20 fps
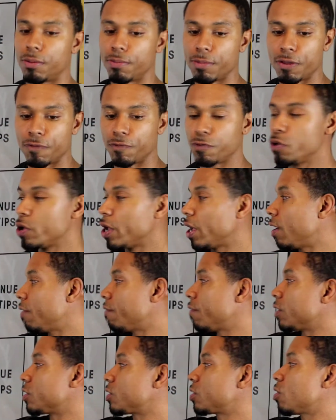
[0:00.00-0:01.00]
if you
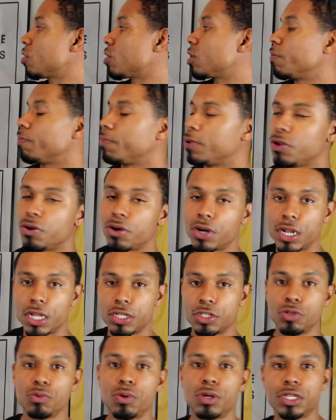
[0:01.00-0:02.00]
have a certain computer
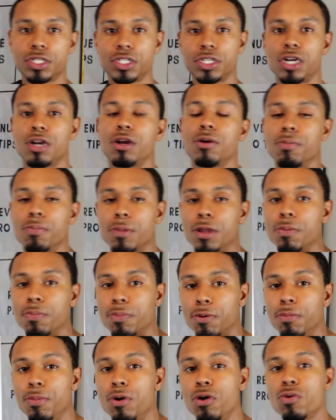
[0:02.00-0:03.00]
that you want to share and
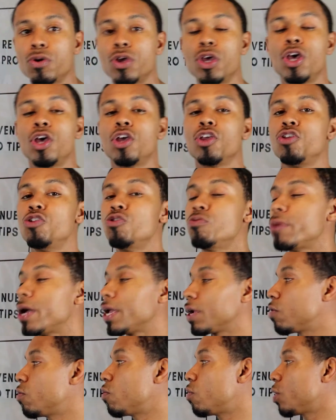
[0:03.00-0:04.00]
promote, you
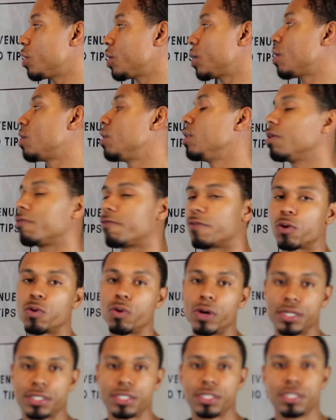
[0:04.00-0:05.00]
might go in there and look for
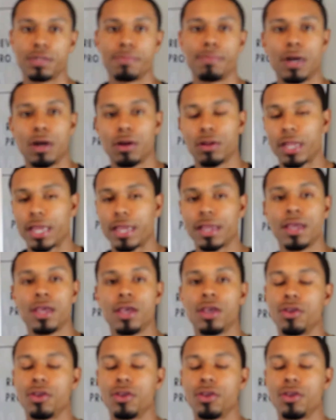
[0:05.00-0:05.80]
questions about like,